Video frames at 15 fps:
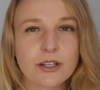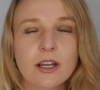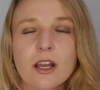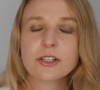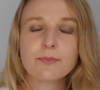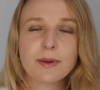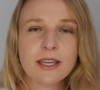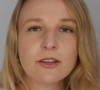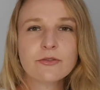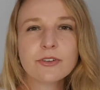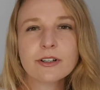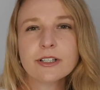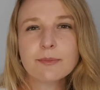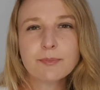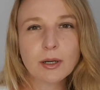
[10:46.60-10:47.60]
To be
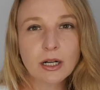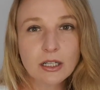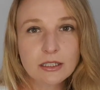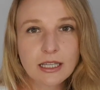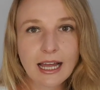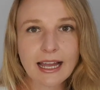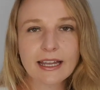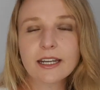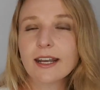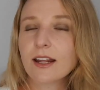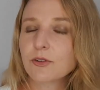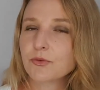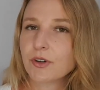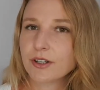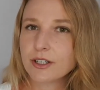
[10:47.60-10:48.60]
very polite and
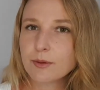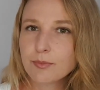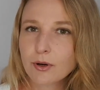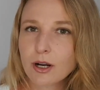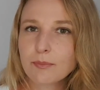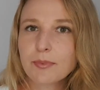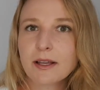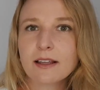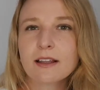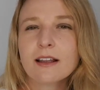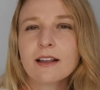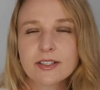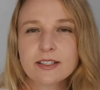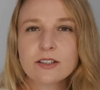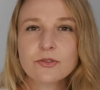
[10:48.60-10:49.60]
very proper,
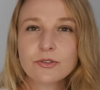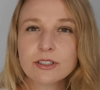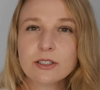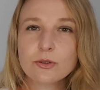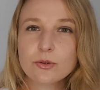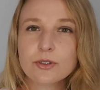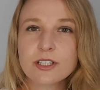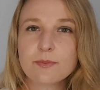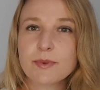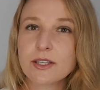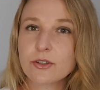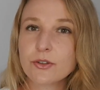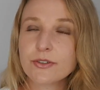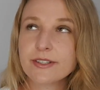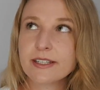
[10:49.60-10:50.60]
this is really good to be
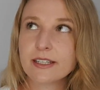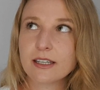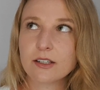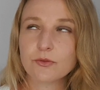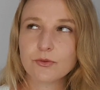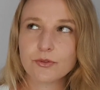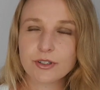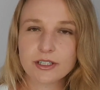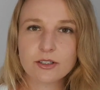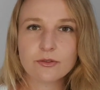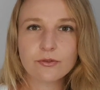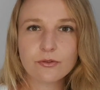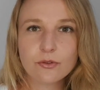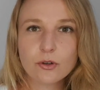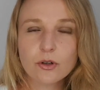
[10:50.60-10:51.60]
using in
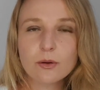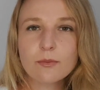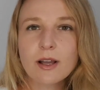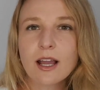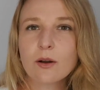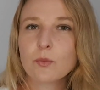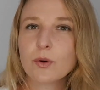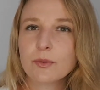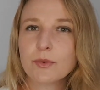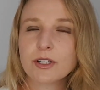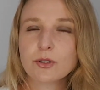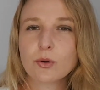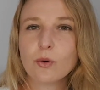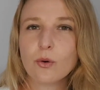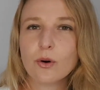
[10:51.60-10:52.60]
written form when we're
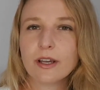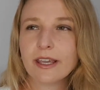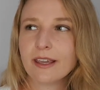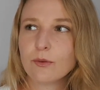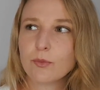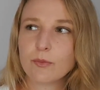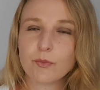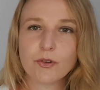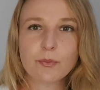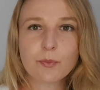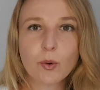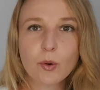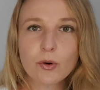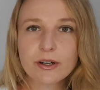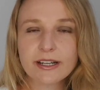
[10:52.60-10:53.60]
talking, when
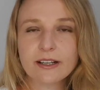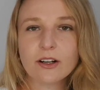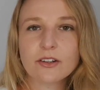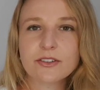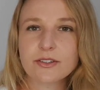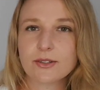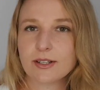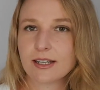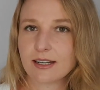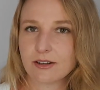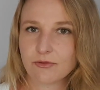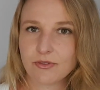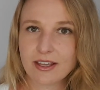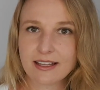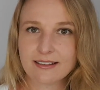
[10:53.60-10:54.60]
reporting on certain
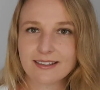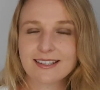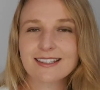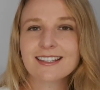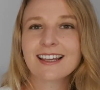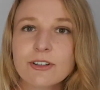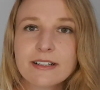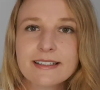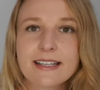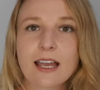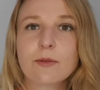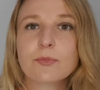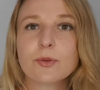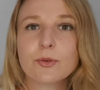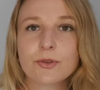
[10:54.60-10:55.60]
events. For
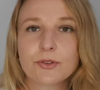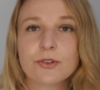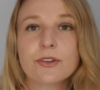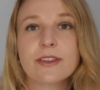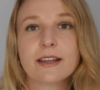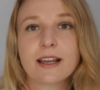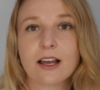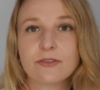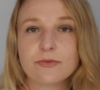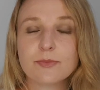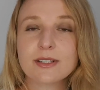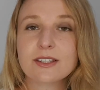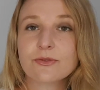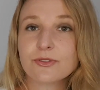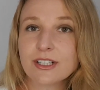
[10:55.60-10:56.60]
example, through the
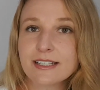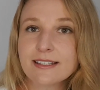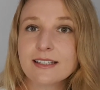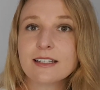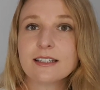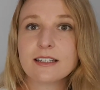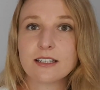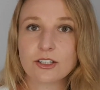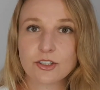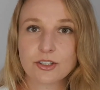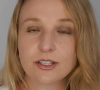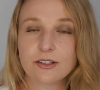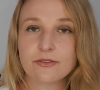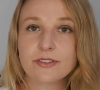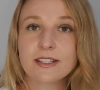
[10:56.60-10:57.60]
government's recent
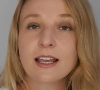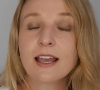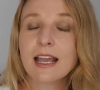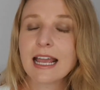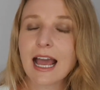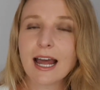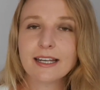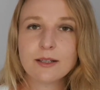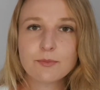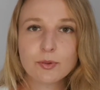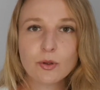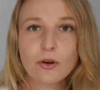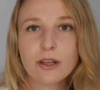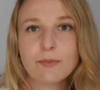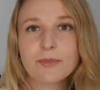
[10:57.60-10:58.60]
initiatives,
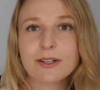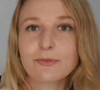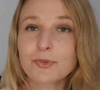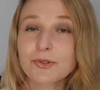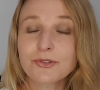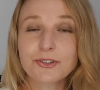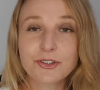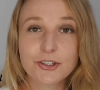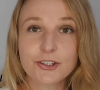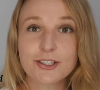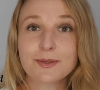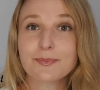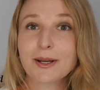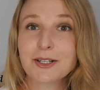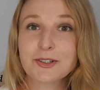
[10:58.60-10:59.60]
unemployment was
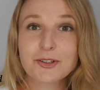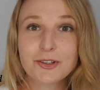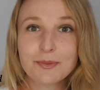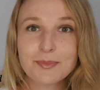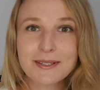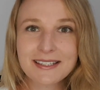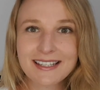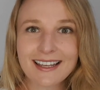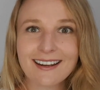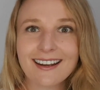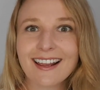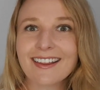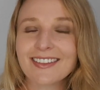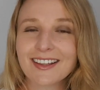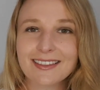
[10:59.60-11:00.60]
reduced by 2%
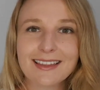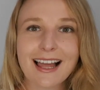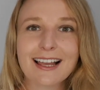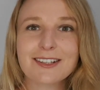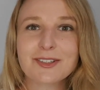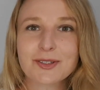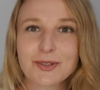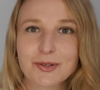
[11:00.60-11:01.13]
in the last